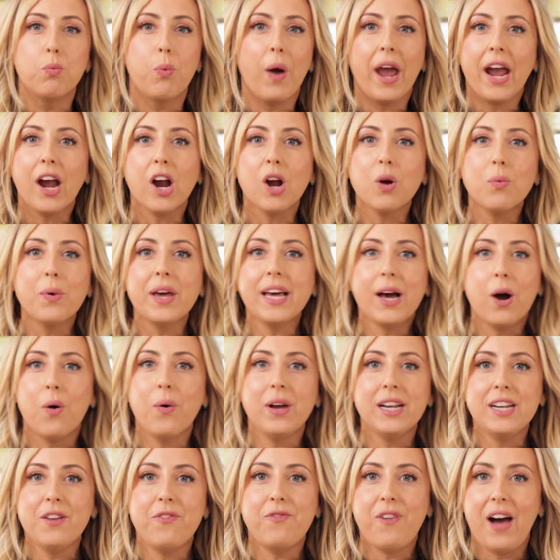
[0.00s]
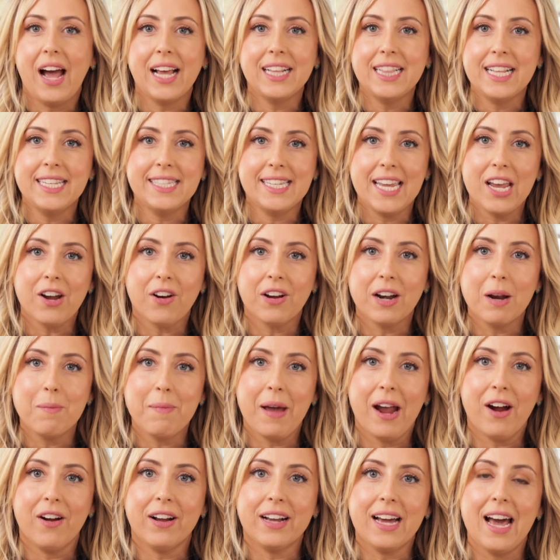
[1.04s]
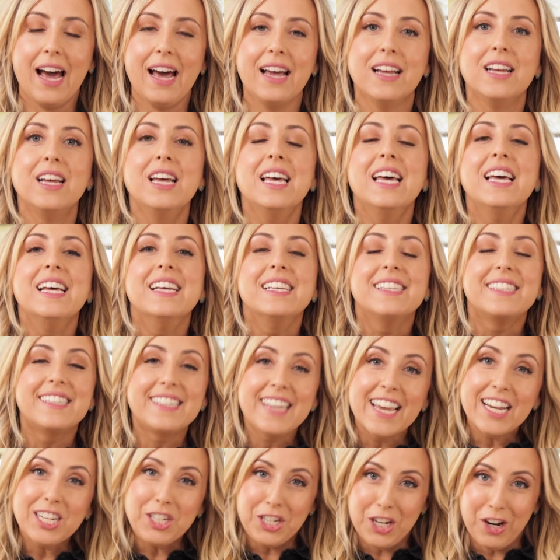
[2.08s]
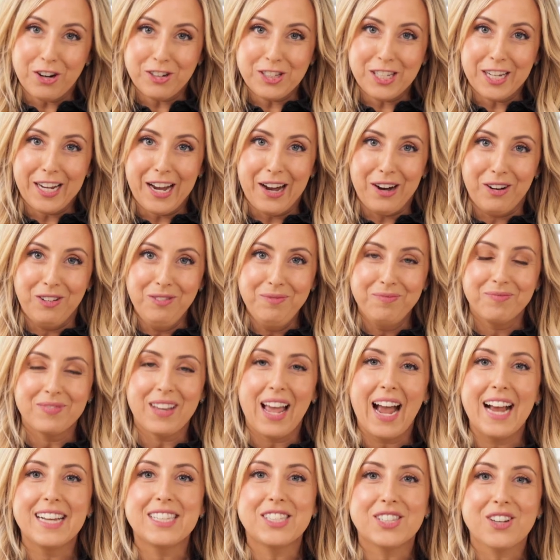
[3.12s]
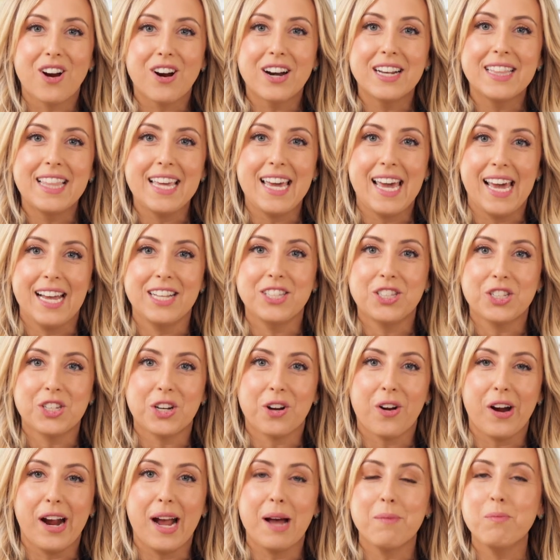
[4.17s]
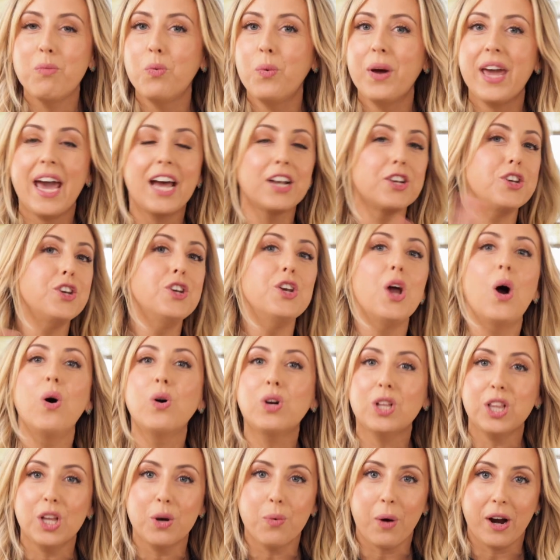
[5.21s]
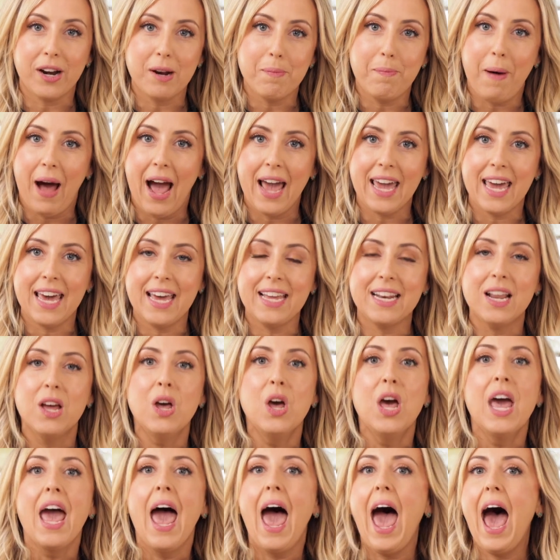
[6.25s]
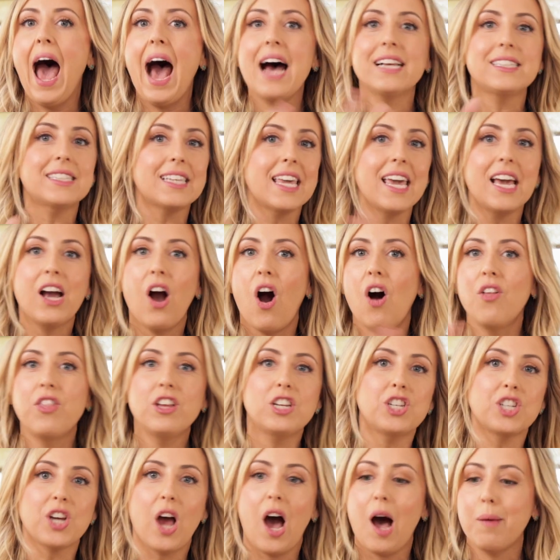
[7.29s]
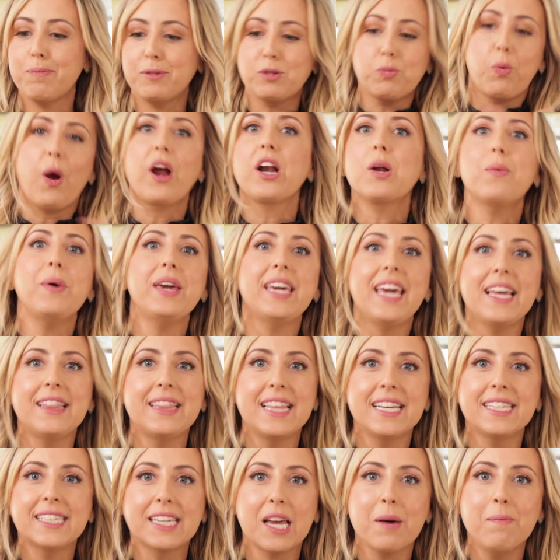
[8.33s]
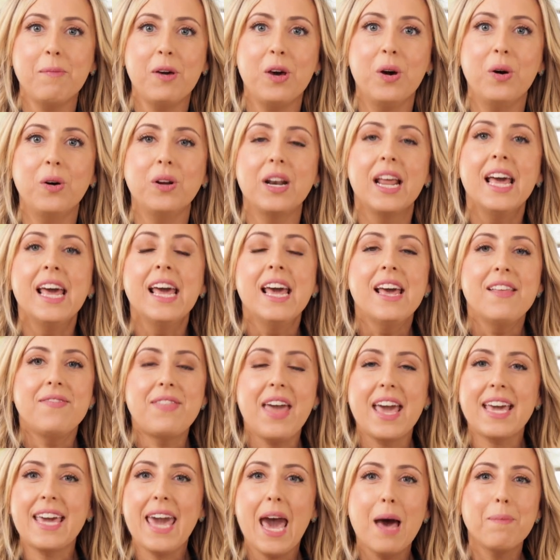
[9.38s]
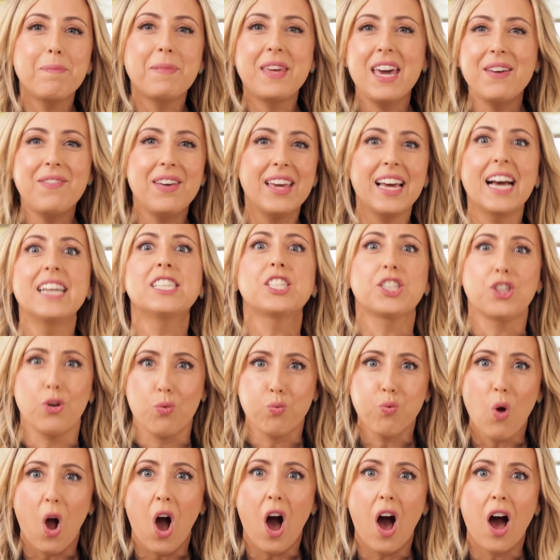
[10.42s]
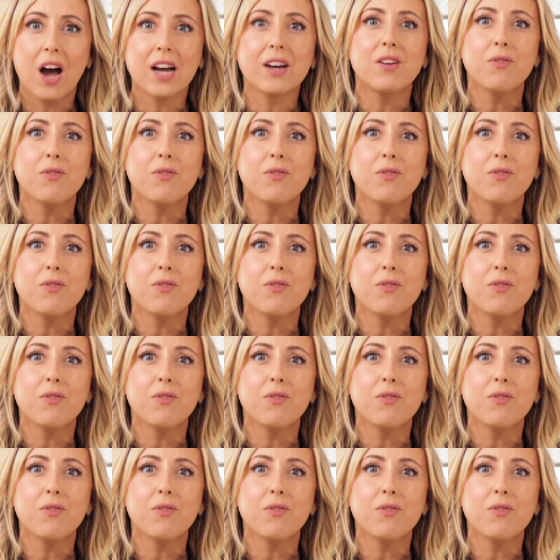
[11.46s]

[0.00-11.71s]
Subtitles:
where are we going to find this here in America? 6 years ago, I started the Instagram. We had no clue where to buy it. Asking all the shops, where do we get this Kamut? They kept giving us the wrong